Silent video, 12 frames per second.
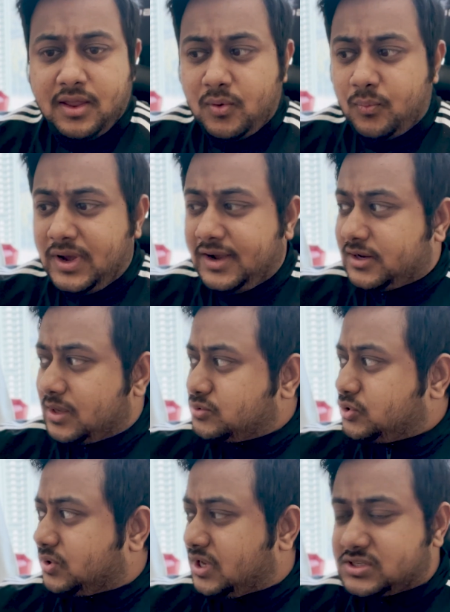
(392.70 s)
when it comes
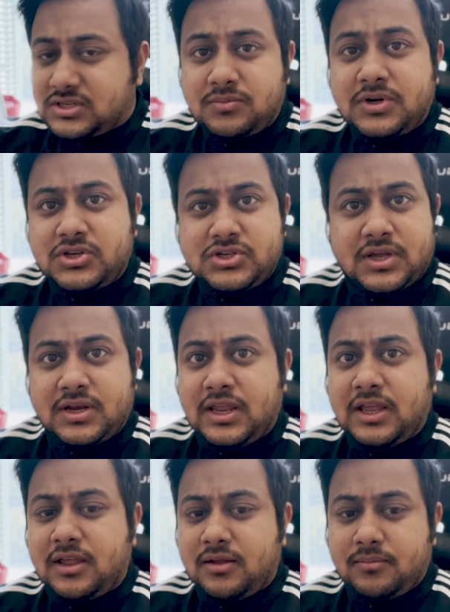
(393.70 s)
to customer
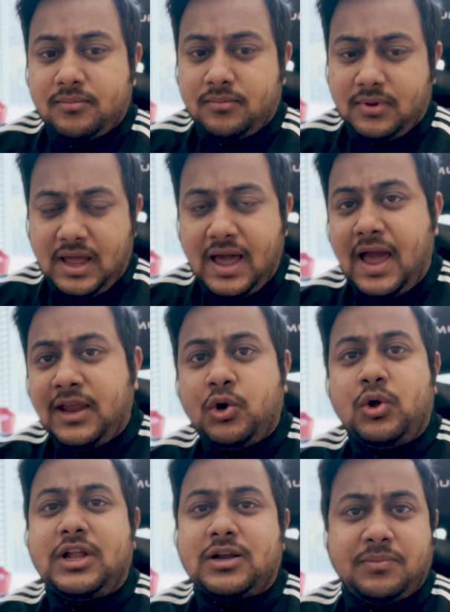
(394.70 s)
churning i
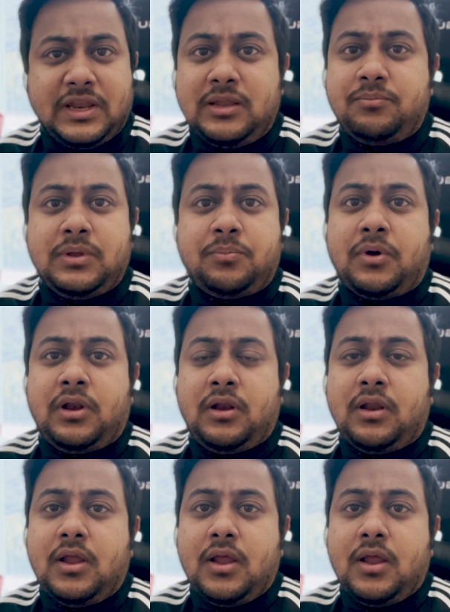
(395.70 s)
know that many people